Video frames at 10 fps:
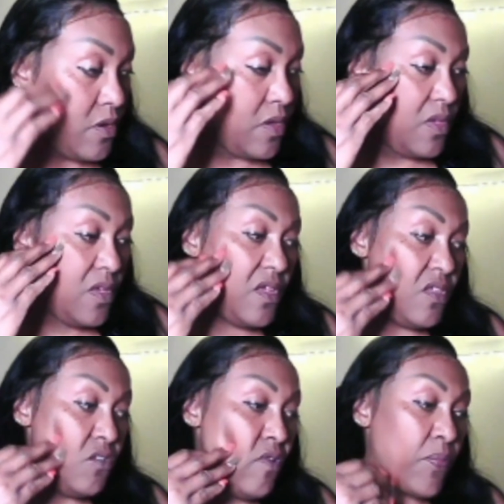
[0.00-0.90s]
And you have
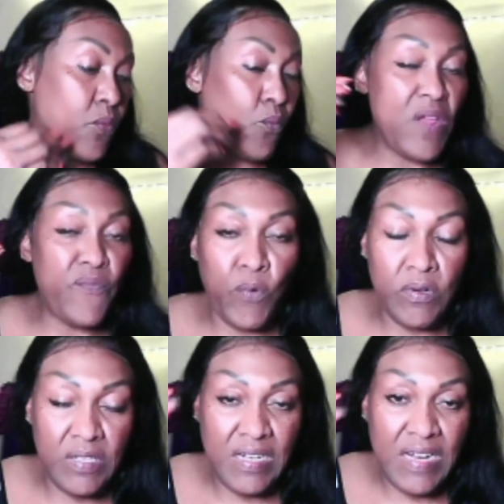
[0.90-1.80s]
to wait for it to
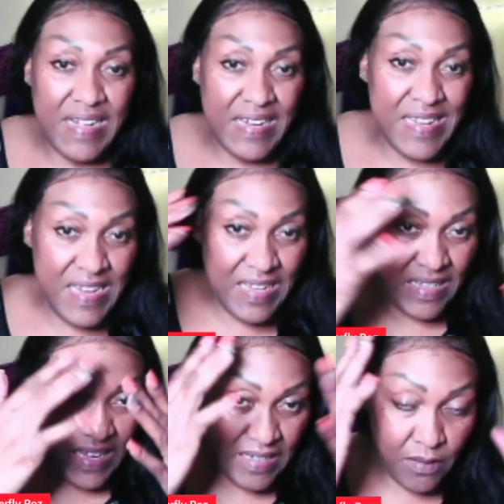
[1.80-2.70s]
kind of get kind of
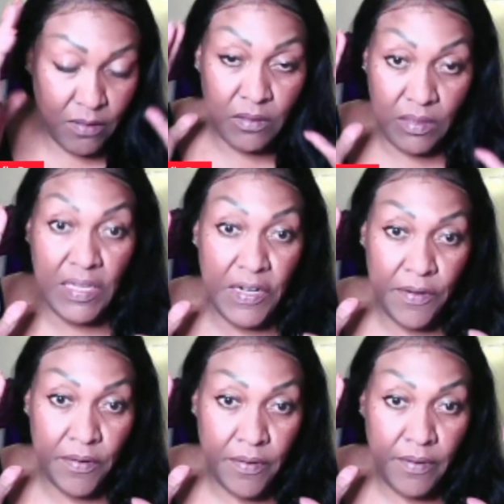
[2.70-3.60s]
clear
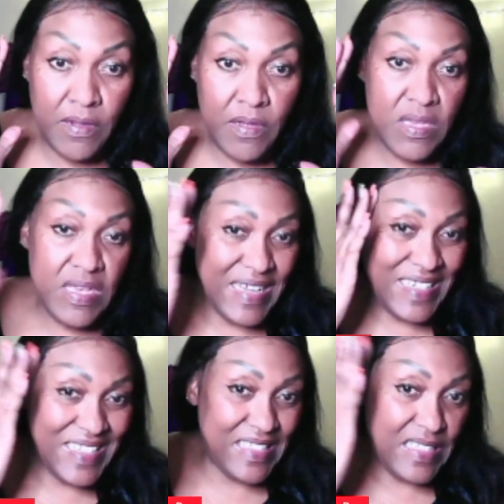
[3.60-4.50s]
and
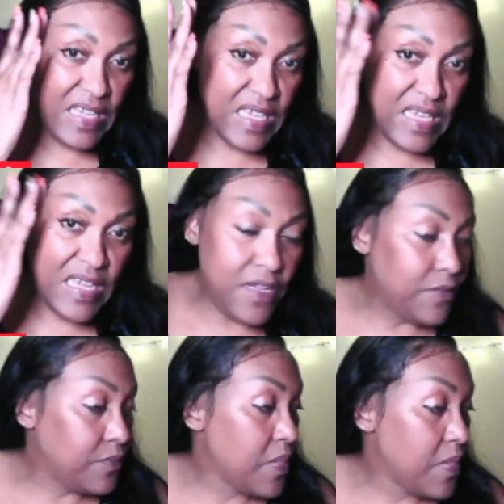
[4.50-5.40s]
sticky.
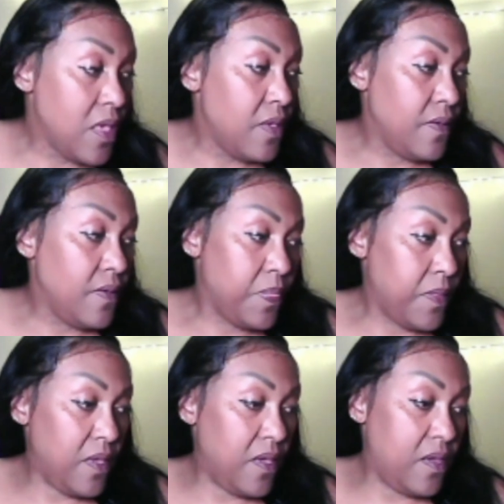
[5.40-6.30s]

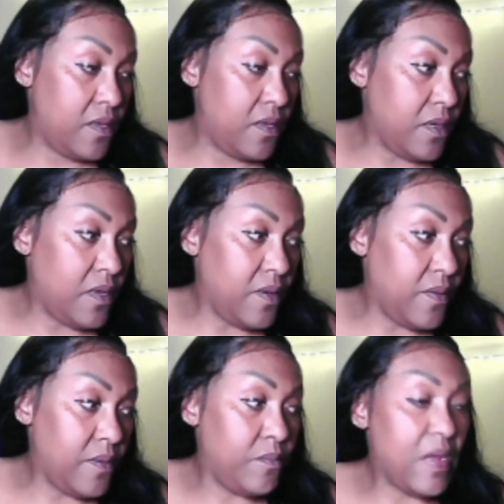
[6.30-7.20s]
And
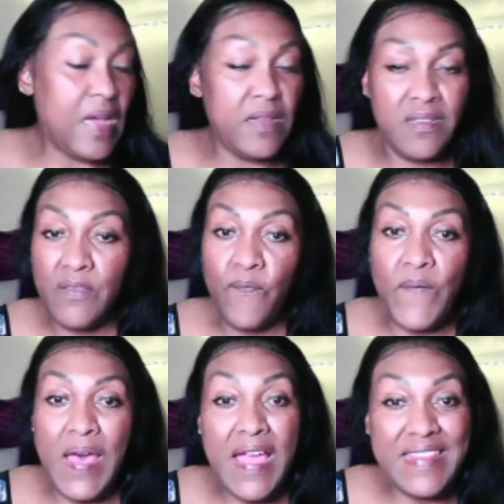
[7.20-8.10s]
I just find
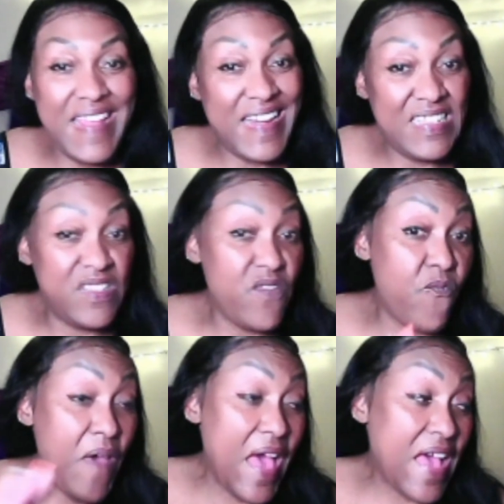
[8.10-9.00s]
that it's
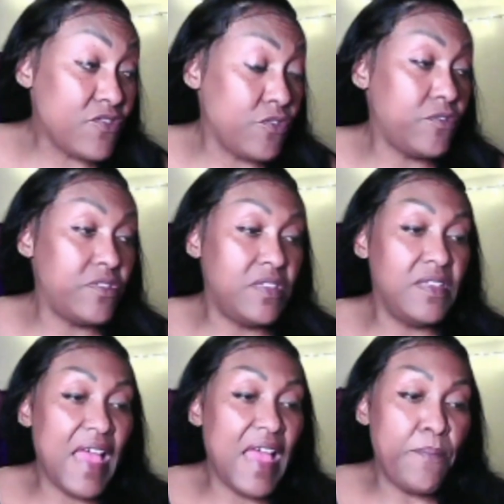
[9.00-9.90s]
faster since I
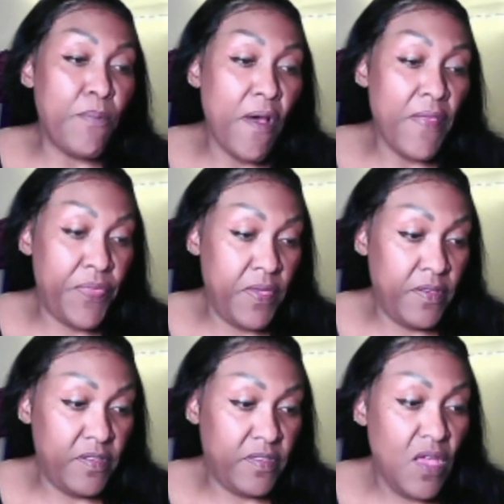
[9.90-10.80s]
bought this
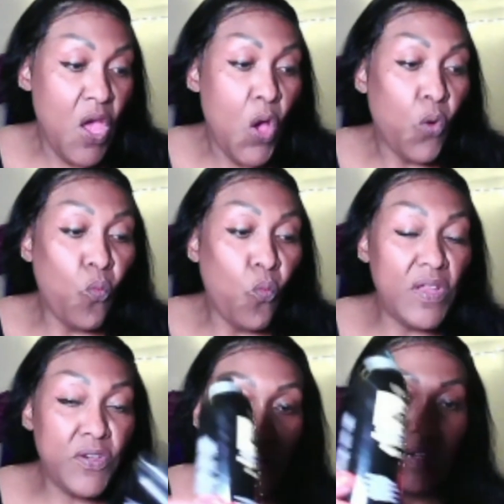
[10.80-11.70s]
Wonder
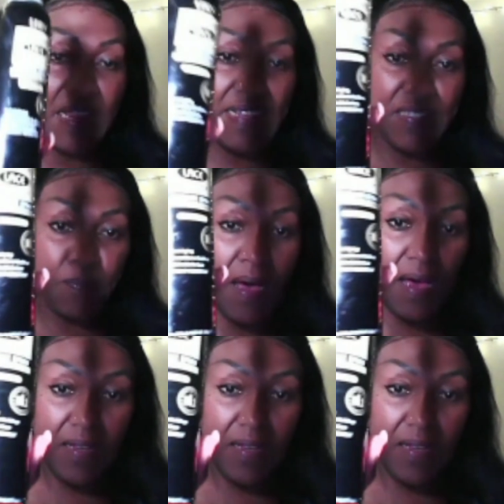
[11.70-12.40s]
Lace Bond.